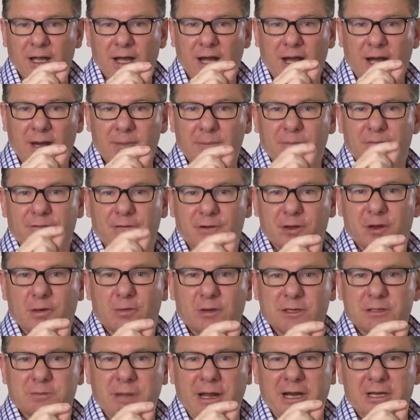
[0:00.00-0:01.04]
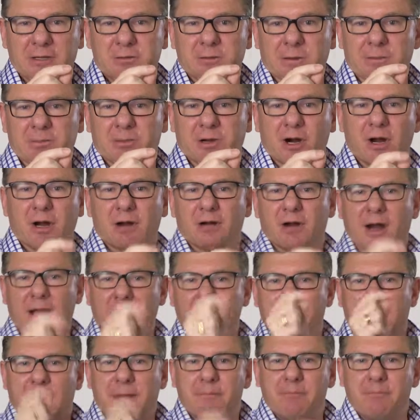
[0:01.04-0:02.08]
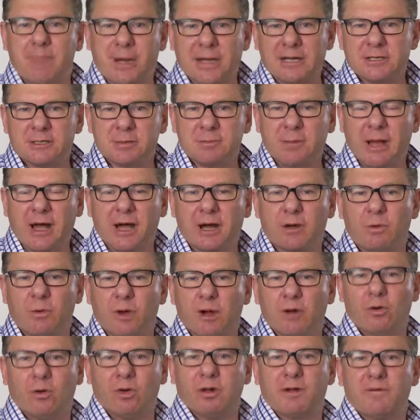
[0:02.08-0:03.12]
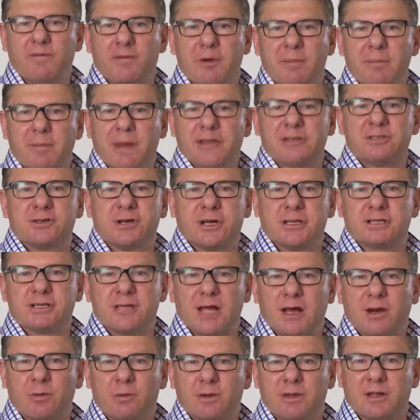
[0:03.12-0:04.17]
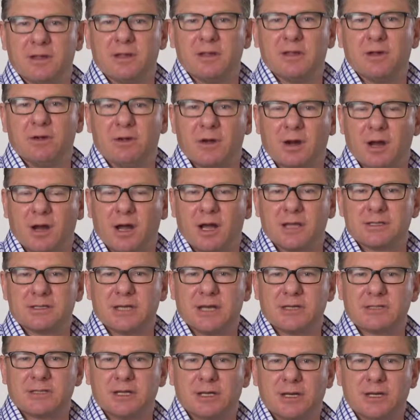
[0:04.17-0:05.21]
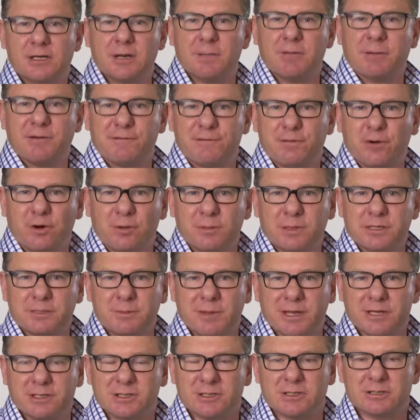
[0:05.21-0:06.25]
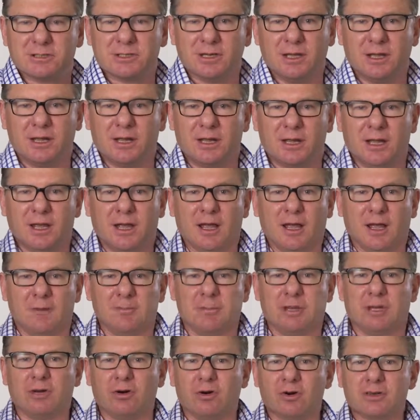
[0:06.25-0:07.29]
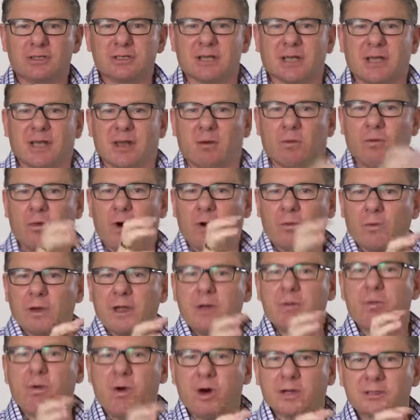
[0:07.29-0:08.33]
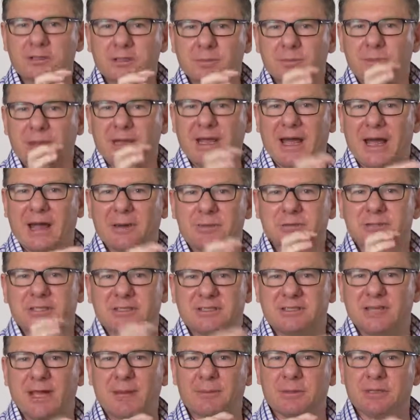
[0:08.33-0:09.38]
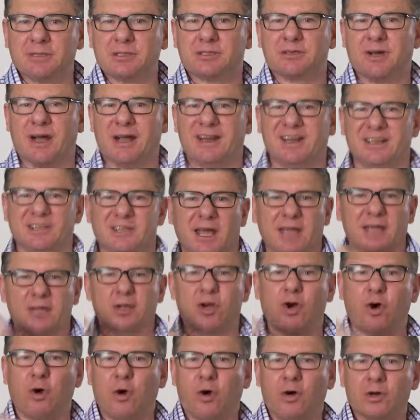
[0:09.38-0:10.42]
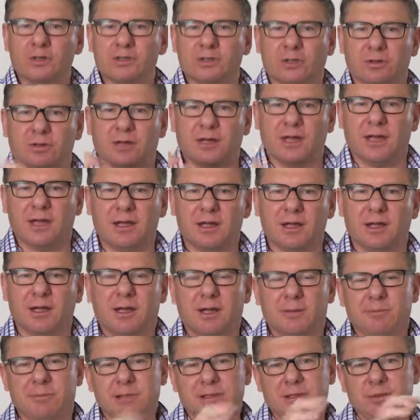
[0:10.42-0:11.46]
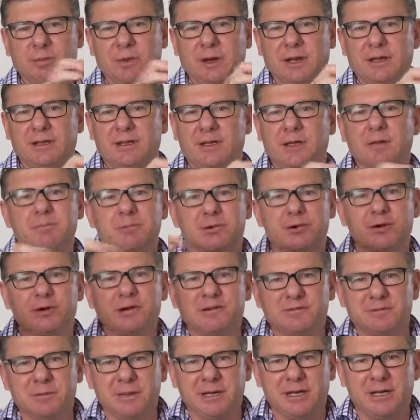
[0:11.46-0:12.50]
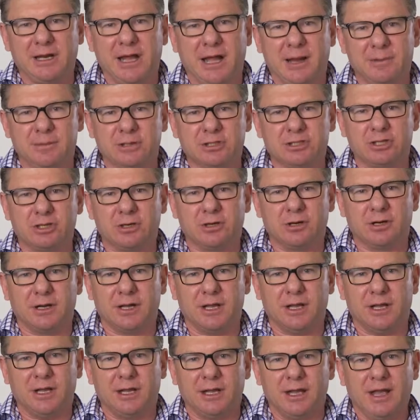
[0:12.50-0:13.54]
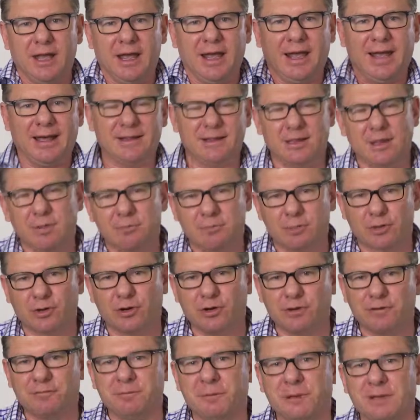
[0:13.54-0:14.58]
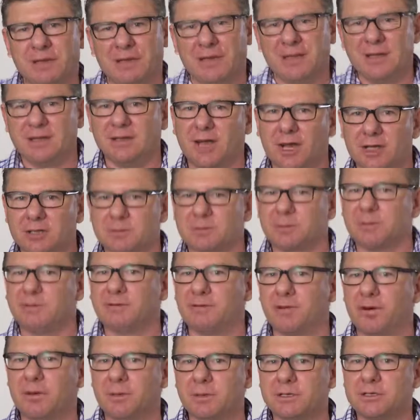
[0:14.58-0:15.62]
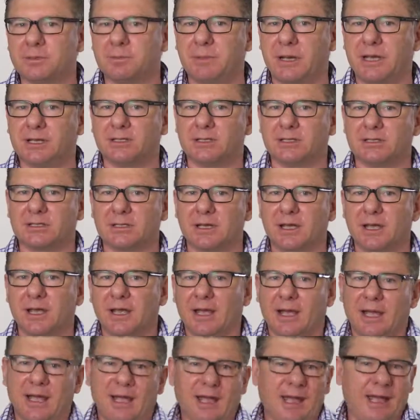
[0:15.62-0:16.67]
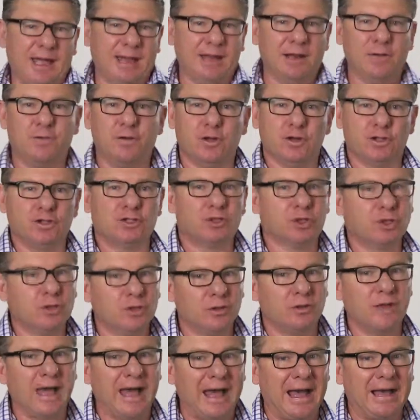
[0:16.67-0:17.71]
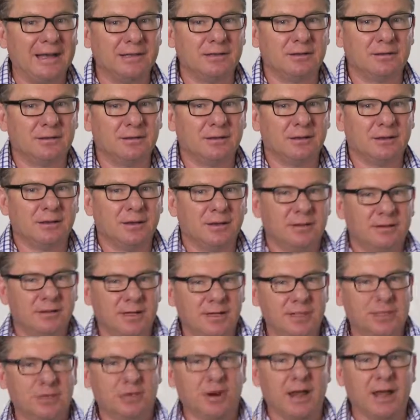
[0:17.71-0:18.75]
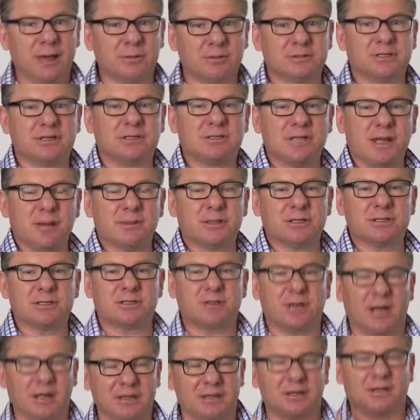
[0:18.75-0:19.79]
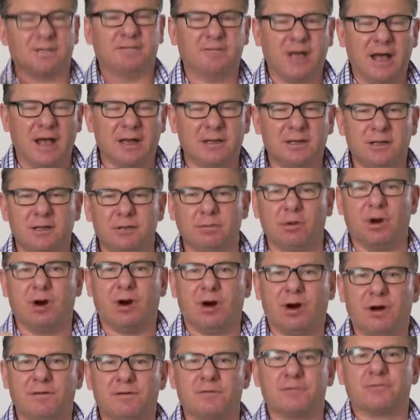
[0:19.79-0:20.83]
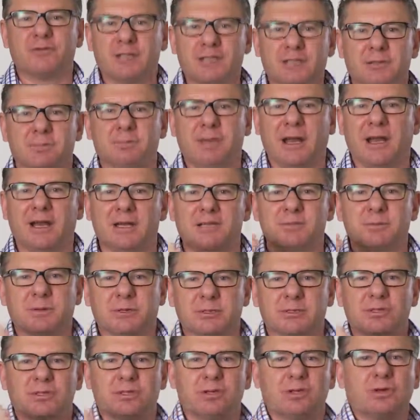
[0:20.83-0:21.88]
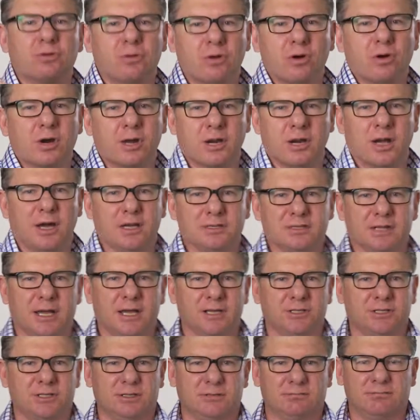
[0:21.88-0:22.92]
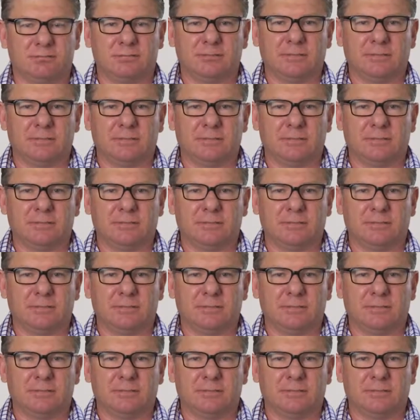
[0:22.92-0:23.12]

um, for your risk management program, benchmark where all of your metrics are within the organization and your performance measures. Because what we want to be able to demonstrate is a causal link between the improvement in our maturity and the improvement in those performance measures. And if you do that, then you're able to demonstrate the value of risk management to your organization.